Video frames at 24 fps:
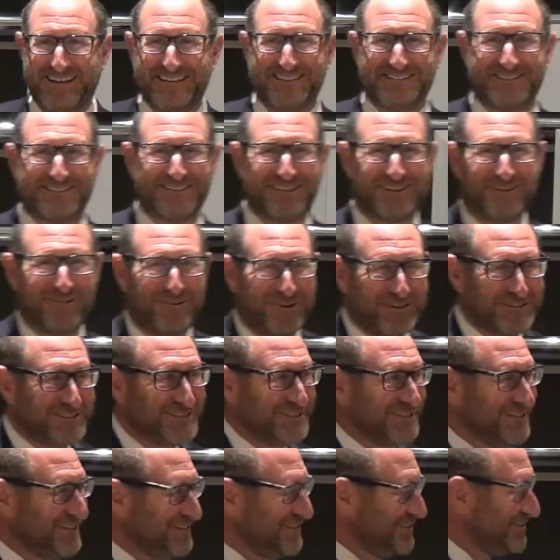So the
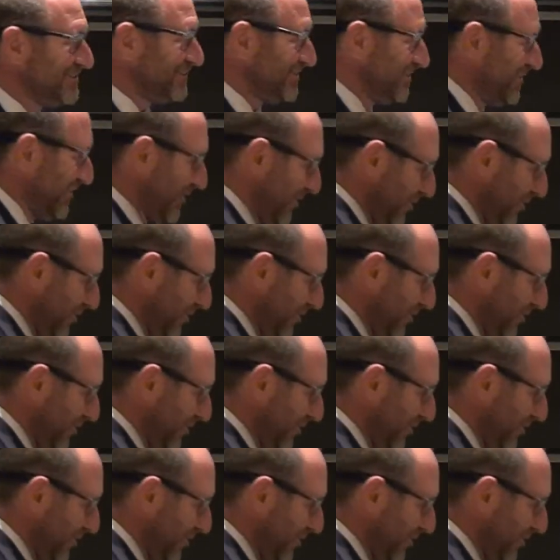question is,